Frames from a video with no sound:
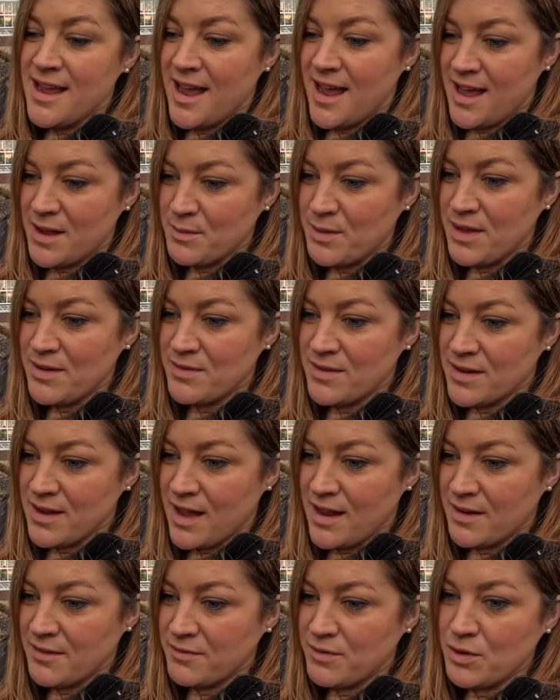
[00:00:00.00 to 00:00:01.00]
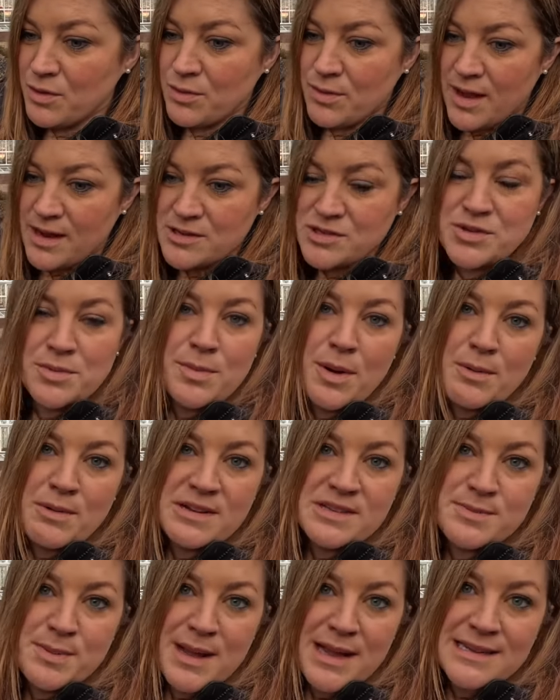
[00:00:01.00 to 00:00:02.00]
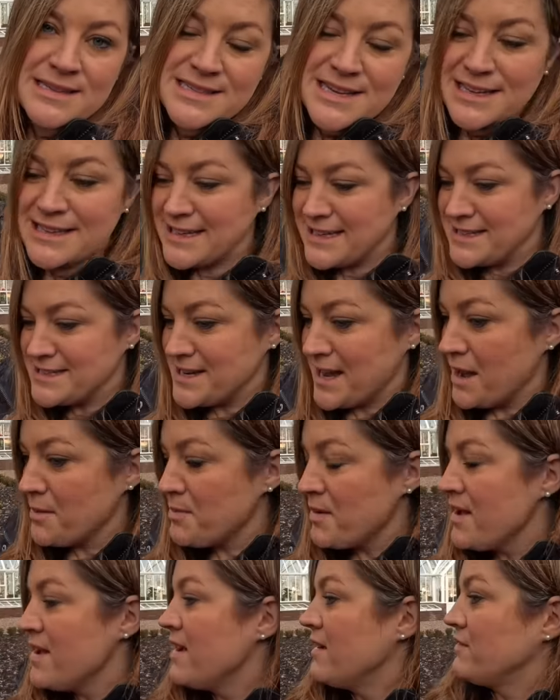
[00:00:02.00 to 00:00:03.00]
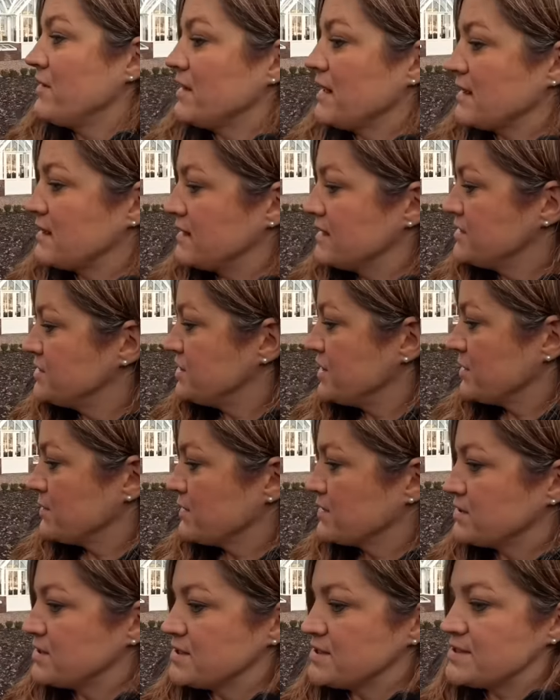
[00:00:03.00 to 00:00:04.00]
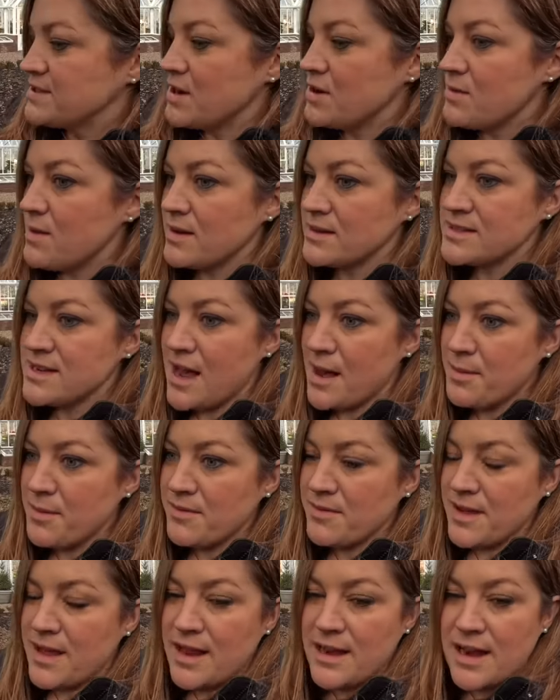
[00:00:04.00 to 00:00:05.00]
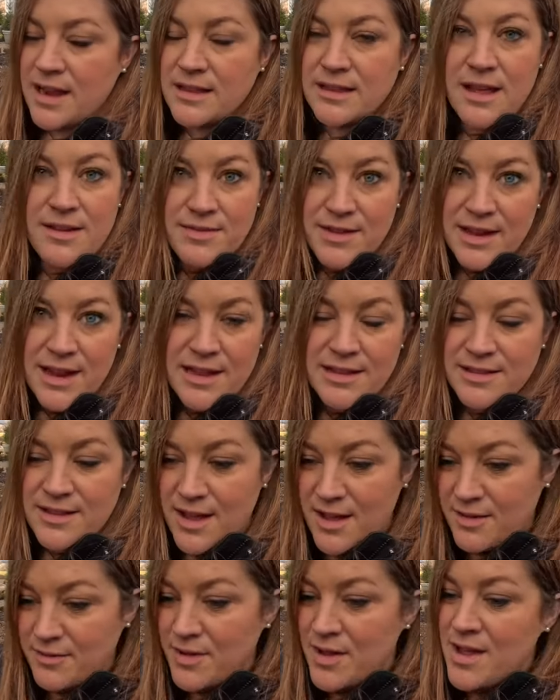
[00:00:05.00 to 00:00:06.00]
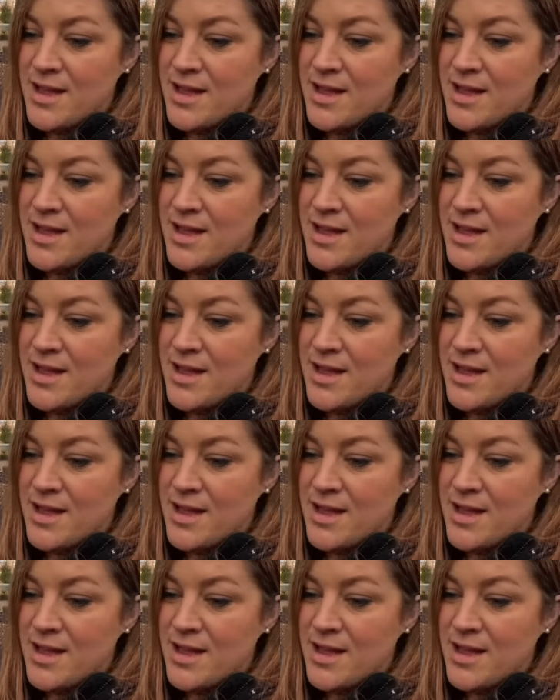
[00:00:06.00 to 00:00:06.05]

And we even got a few extra bonus plants cleaned up. I feel like this year we're just so on top of it and I love it. I love,